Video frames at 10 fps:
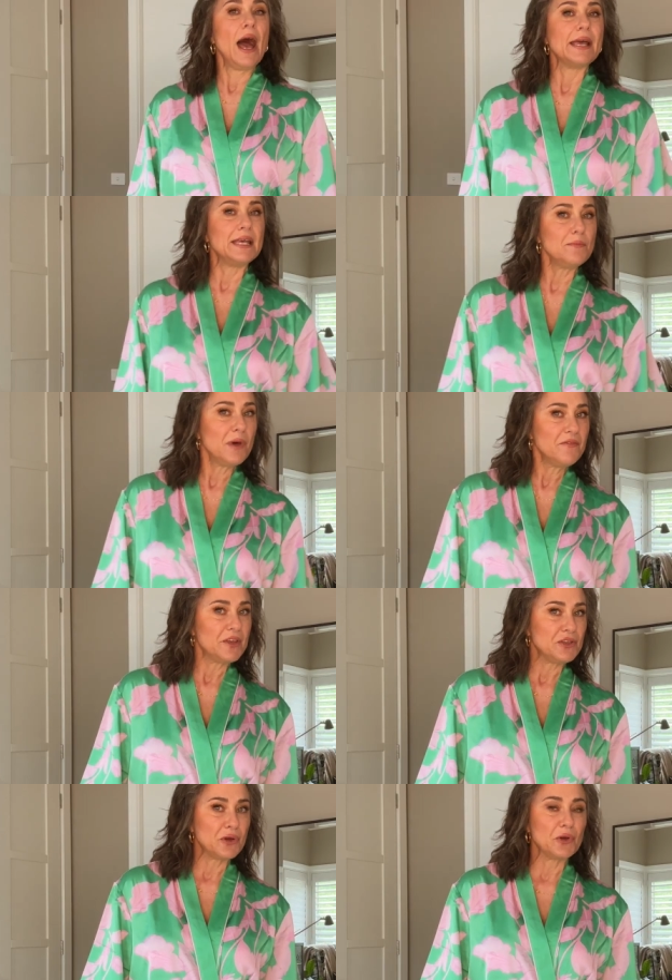In my
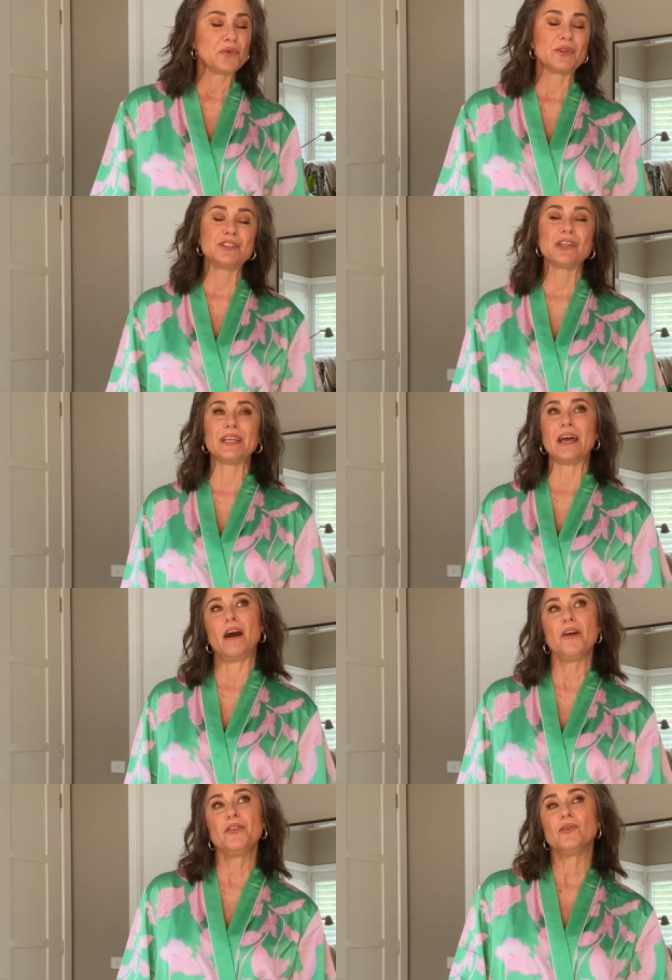video originally,
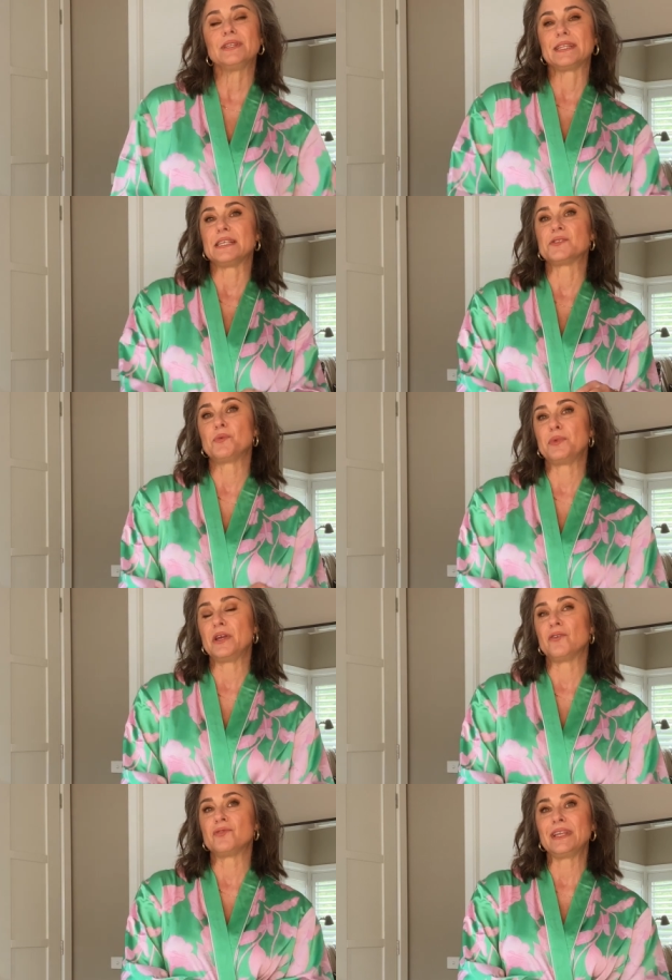I thought that this would be
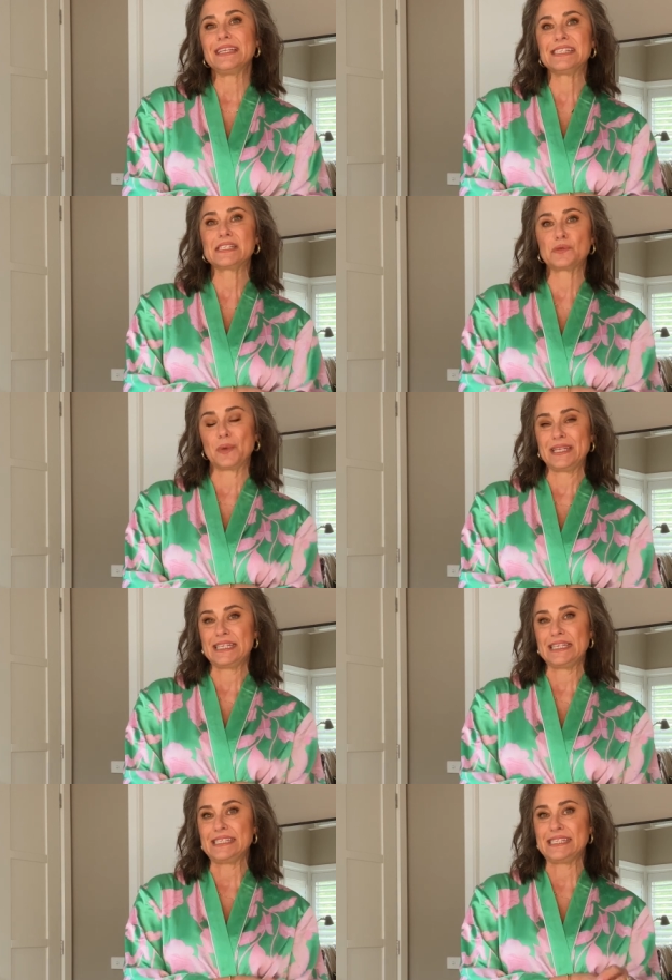a really
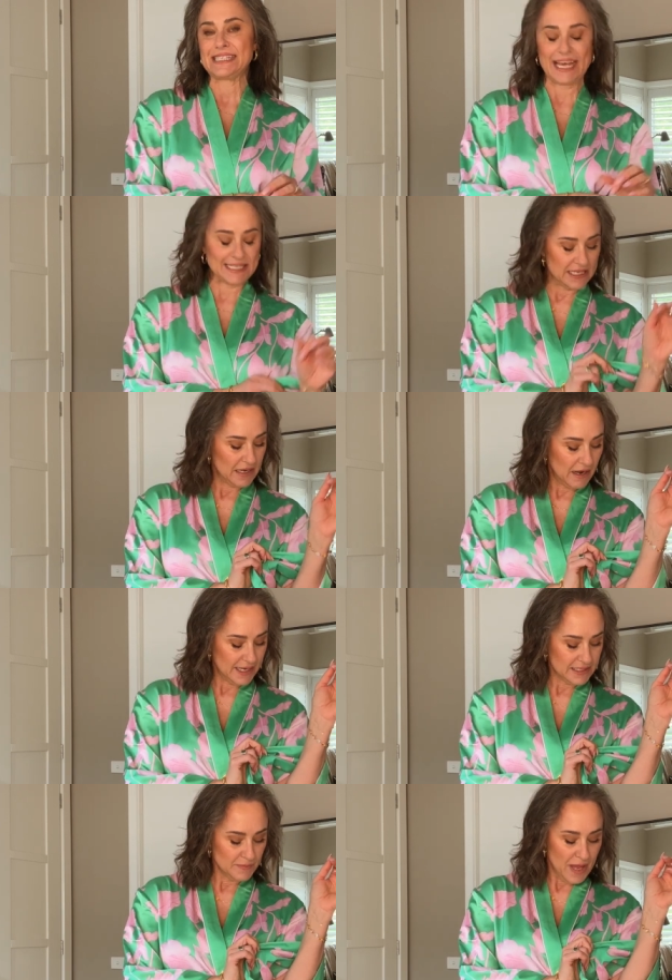sweaty satin
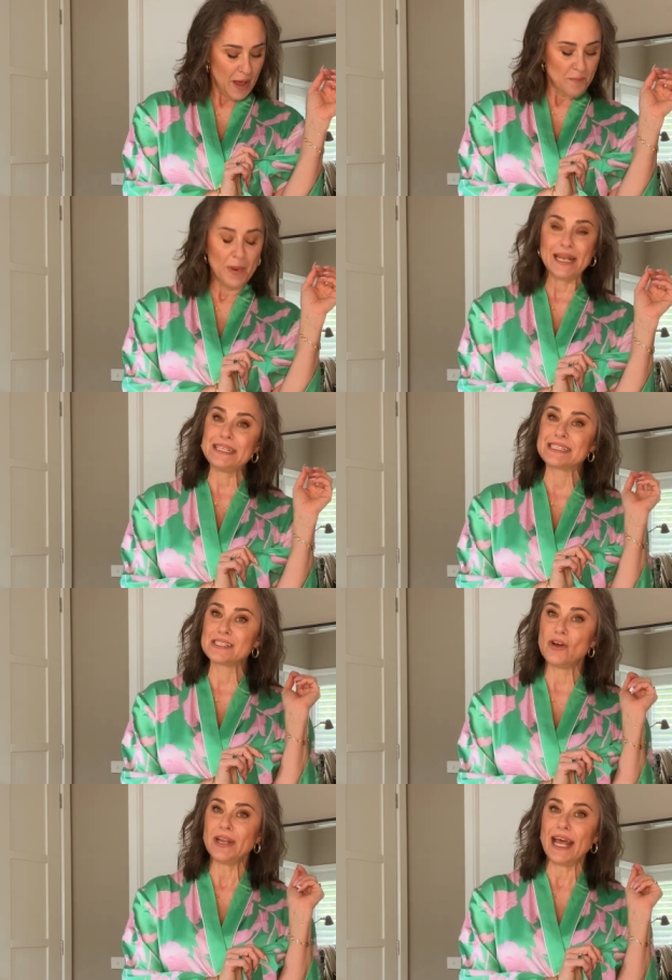item, but it's
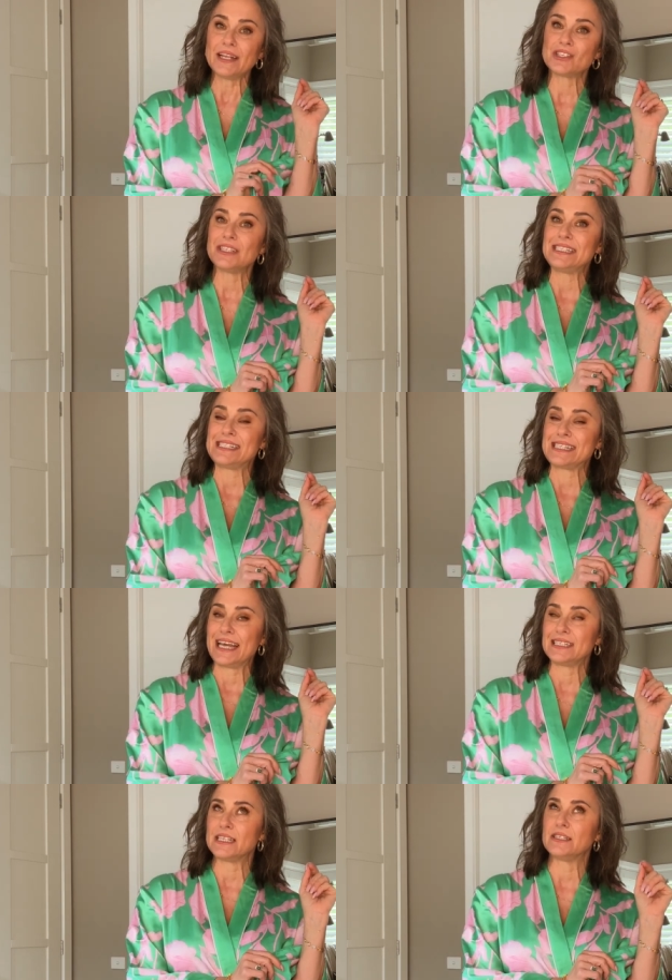not actually
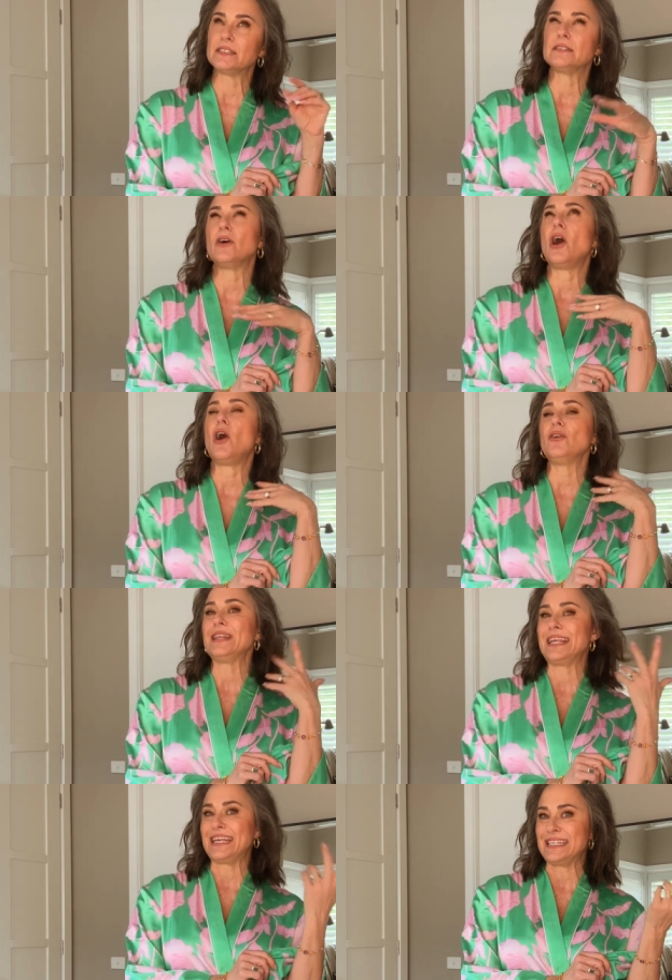satin on
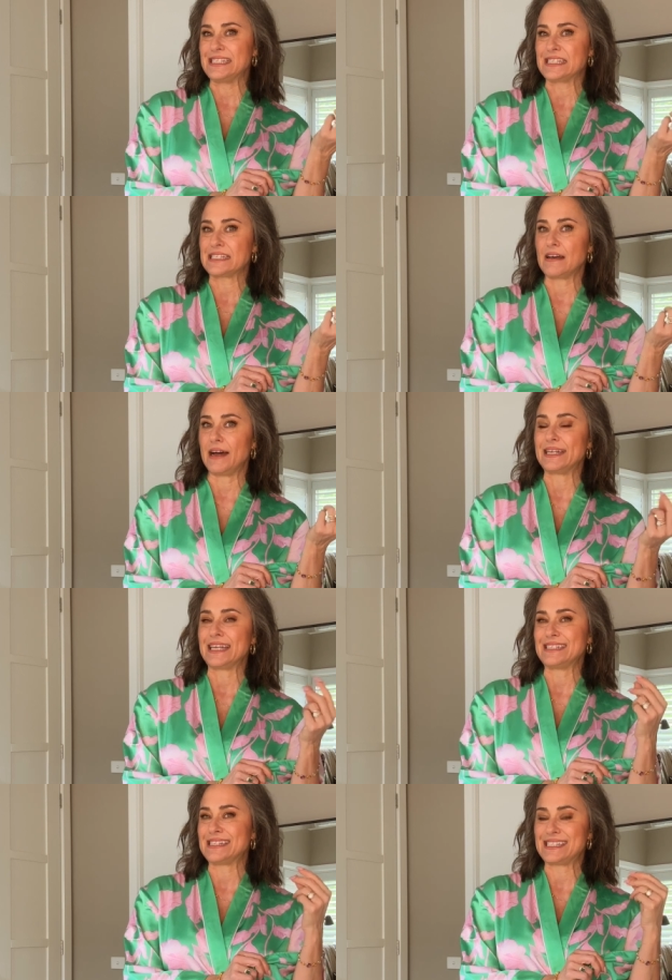the inside
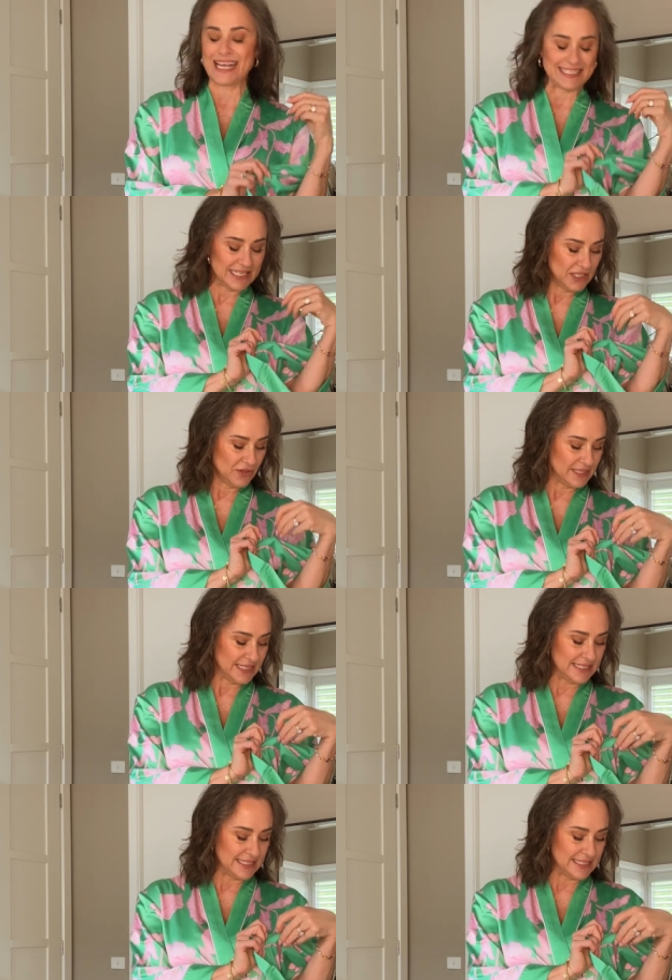and statically on the